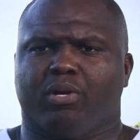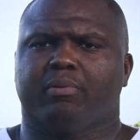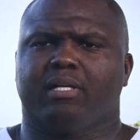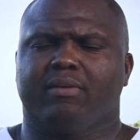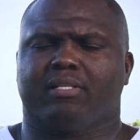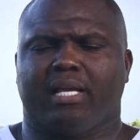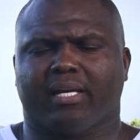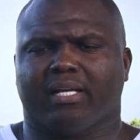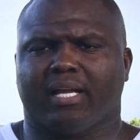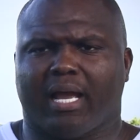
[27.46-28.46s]
We believe in
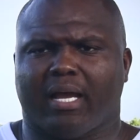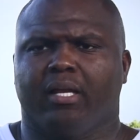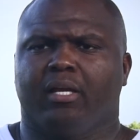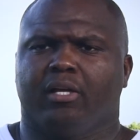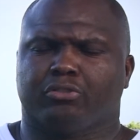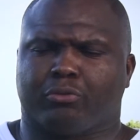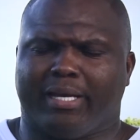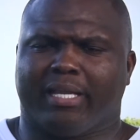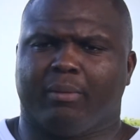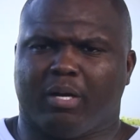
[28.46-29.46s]
taking a guy,
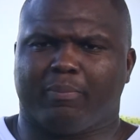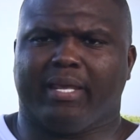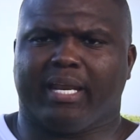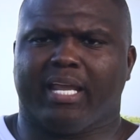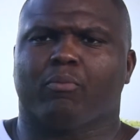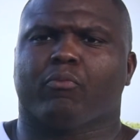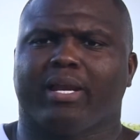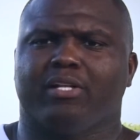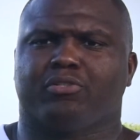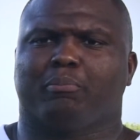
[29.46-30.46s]
training him up, getting him
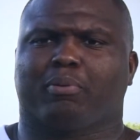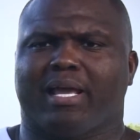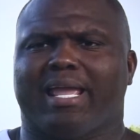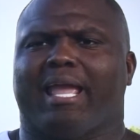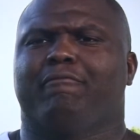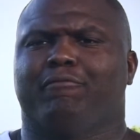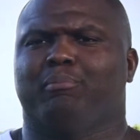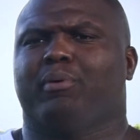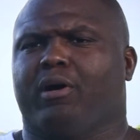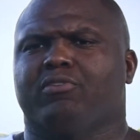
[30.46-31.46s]
ready to play a
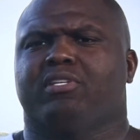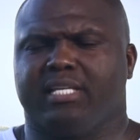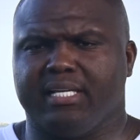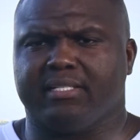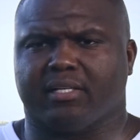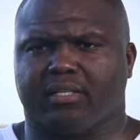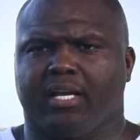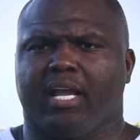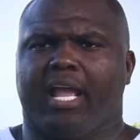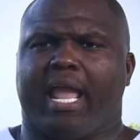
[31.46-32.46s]
football season.
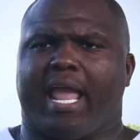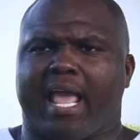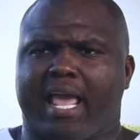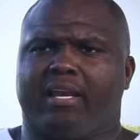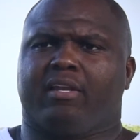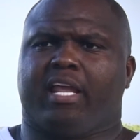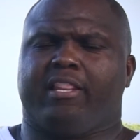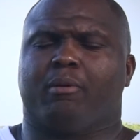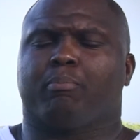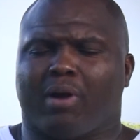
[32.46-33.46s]
And
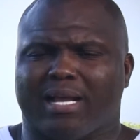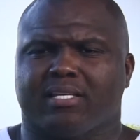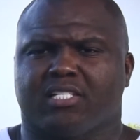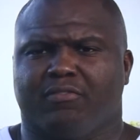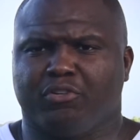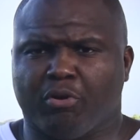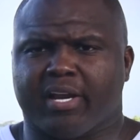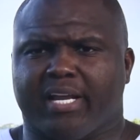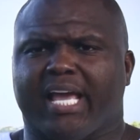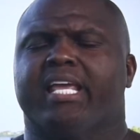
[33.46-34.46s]
in the process of
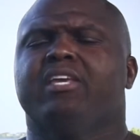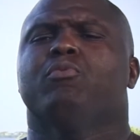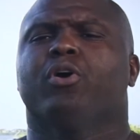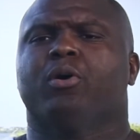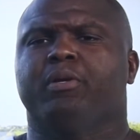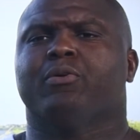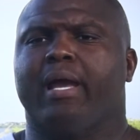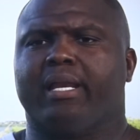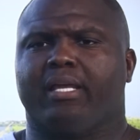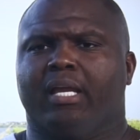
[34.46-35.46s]
doing that, he will be
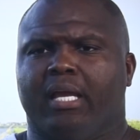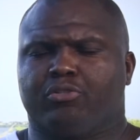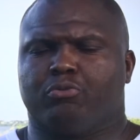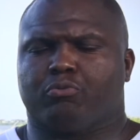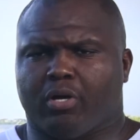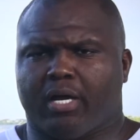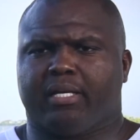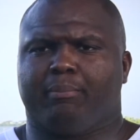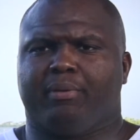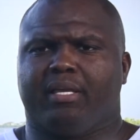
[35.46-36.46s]
ready to run
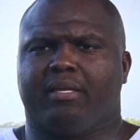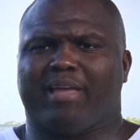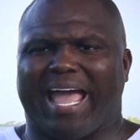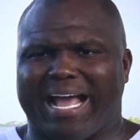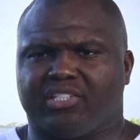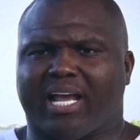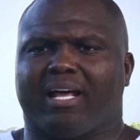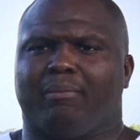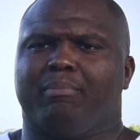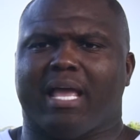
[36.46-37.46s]
and be
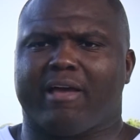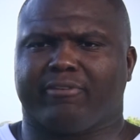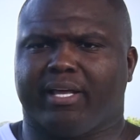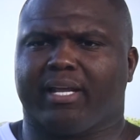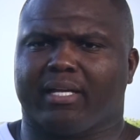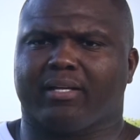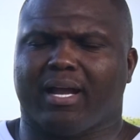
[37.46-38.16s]
agile and be athletic at the